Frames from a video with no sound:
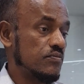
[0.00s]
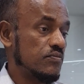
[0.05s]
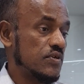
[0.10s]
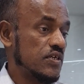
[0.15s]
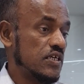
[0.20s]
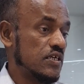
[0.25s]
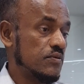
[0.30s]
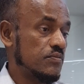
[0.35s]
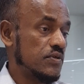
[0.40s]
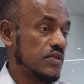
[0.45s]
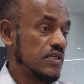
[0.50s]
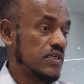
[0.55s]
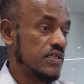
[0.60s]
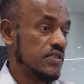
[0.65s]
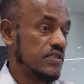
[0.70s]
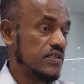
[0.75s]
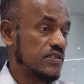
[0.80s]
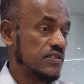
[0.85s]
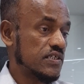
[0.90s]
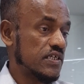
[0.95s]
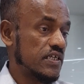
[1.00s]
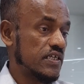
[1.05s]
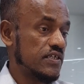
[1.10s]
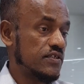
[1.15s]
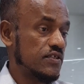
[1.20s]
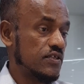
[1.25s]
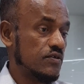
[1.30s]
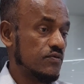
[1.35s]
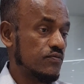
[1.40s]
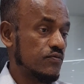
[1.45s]
may be
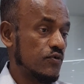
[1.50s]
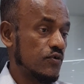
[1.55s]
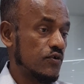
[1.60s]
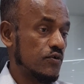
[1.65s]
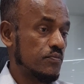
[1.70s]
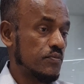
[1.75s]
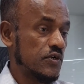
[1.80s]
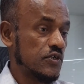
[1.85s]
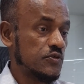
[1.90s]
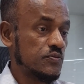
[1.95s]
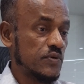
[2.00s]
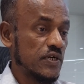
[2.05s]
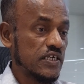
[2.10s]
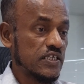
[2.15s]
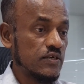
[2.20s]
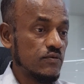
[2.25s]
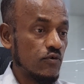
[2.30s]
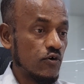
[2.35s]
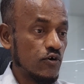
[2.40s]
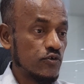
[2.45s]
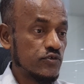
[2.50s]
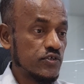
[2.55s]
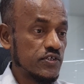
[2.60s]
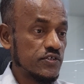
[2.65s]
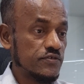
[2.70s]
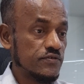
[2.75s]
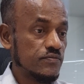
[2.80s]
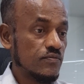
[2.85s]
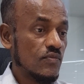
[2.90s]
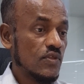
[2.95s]
discouraging for prospective authors.